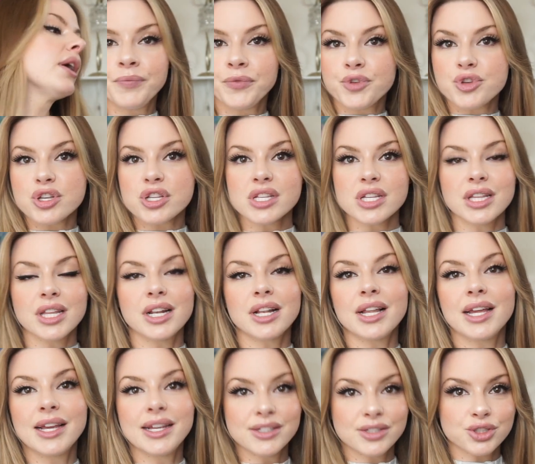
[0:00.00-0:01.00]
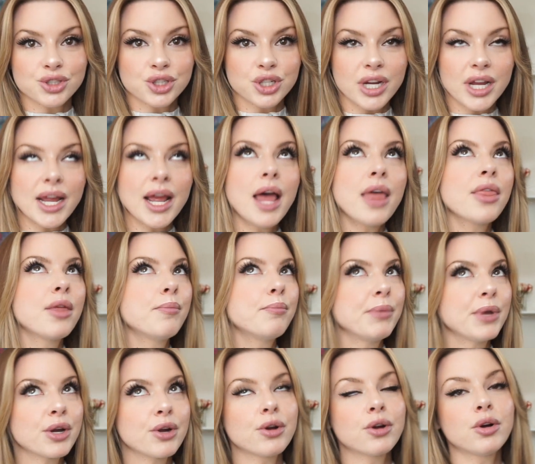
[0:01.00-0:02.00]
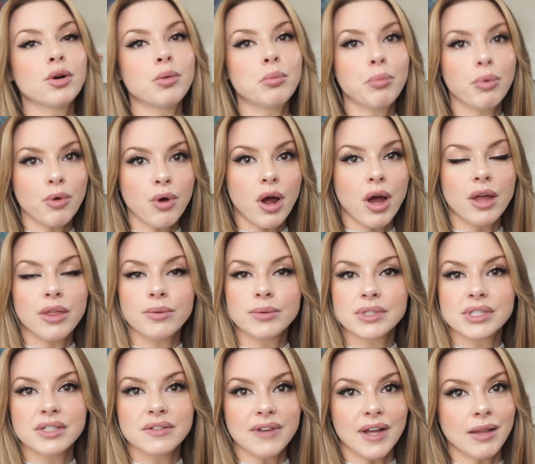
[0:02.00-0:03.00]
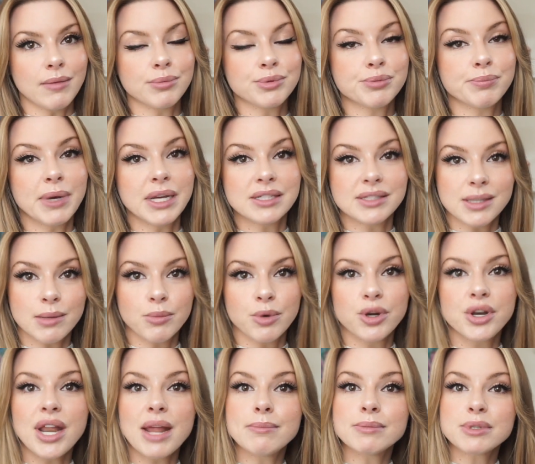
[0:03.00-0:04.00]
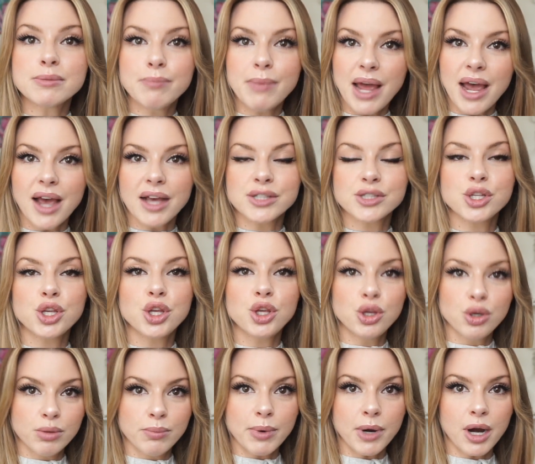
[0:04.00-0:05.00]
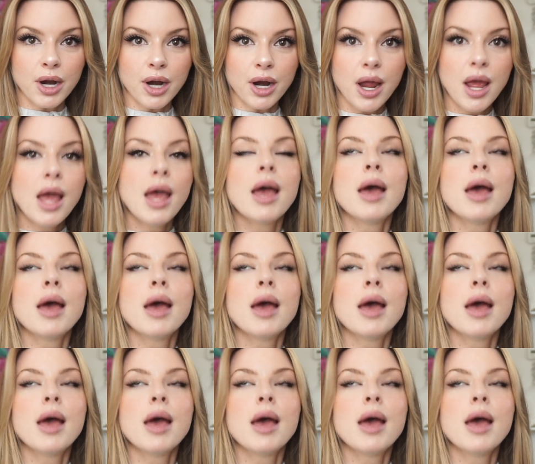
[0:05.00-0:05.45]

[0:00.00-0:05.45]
Just a little history. The Miracle Broth was developed by someone named Max Huber.